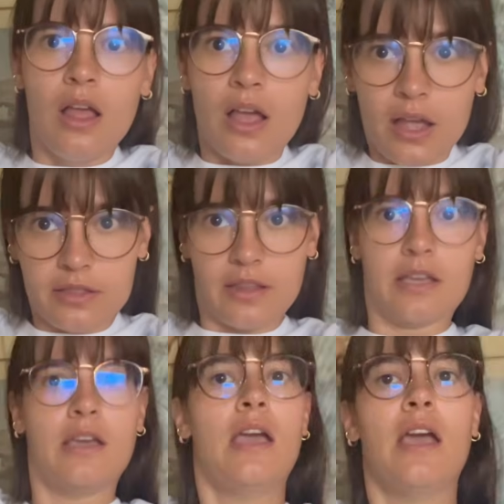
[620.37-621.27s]
And
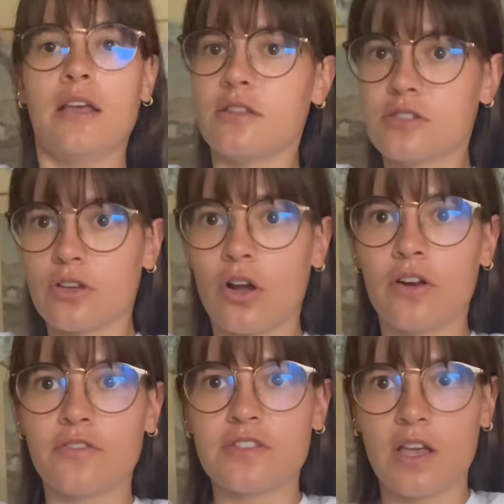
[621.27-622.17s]
like
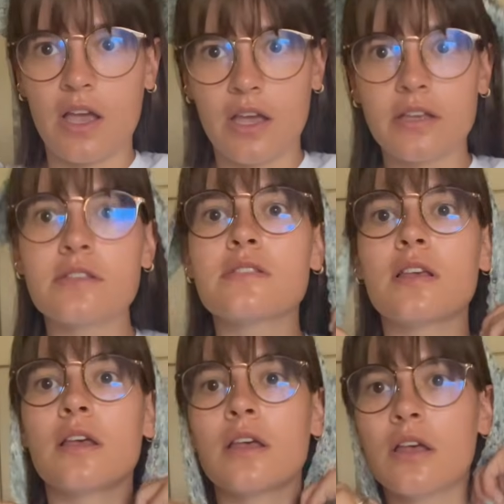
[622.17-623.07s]
headscarf size,
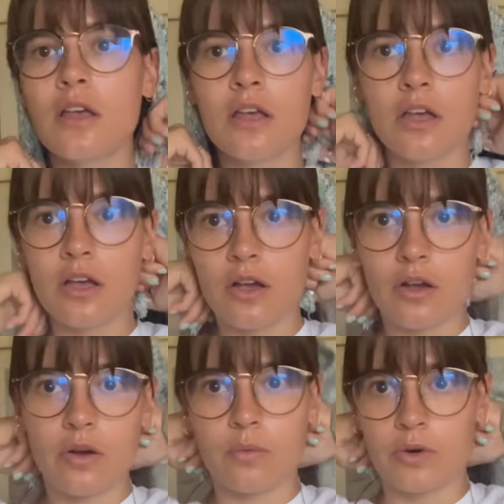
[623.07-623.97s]

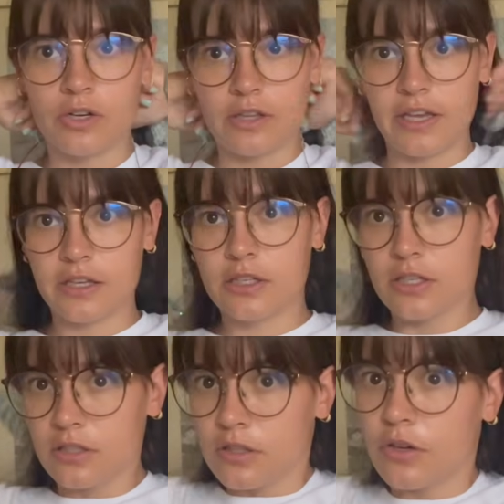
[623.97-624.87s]
we're like,
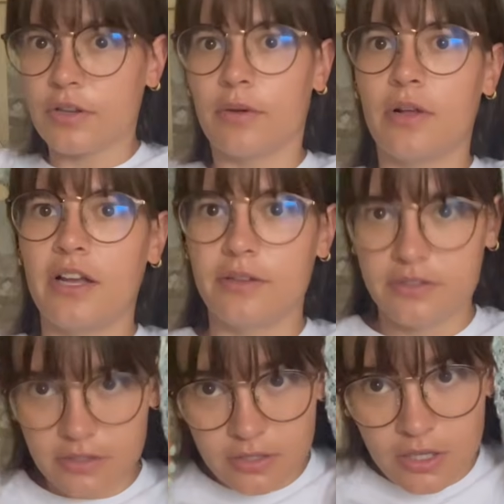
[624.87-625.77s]
okay, well,
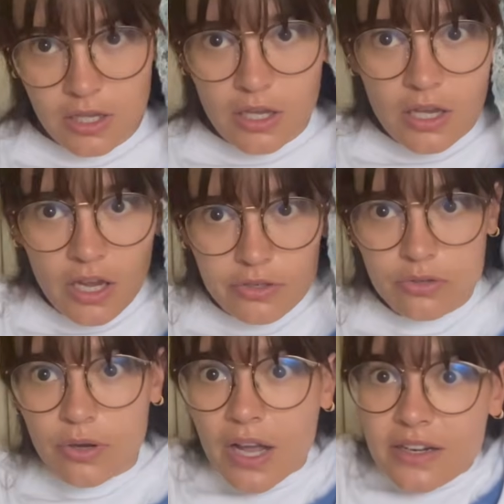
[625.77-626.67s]
I don't
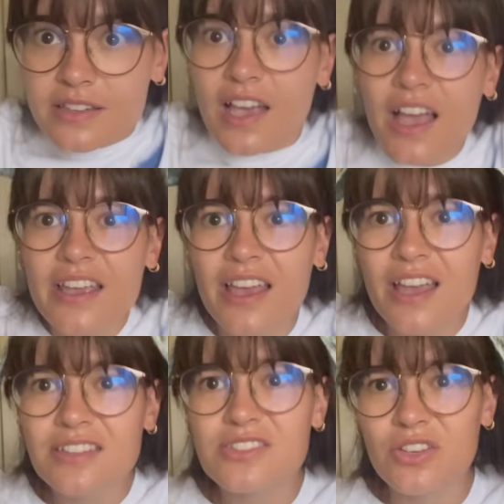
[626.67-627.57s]
know how to tie a
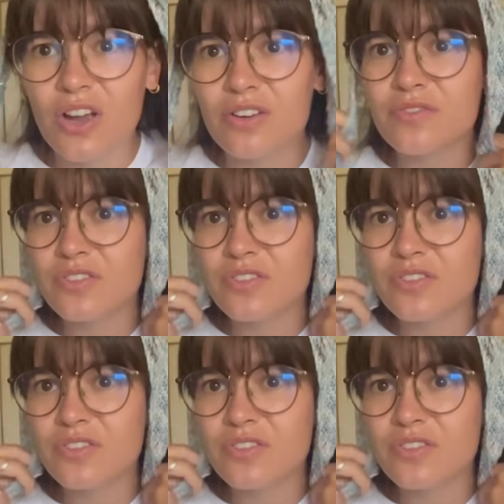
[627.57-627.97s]
headscarf.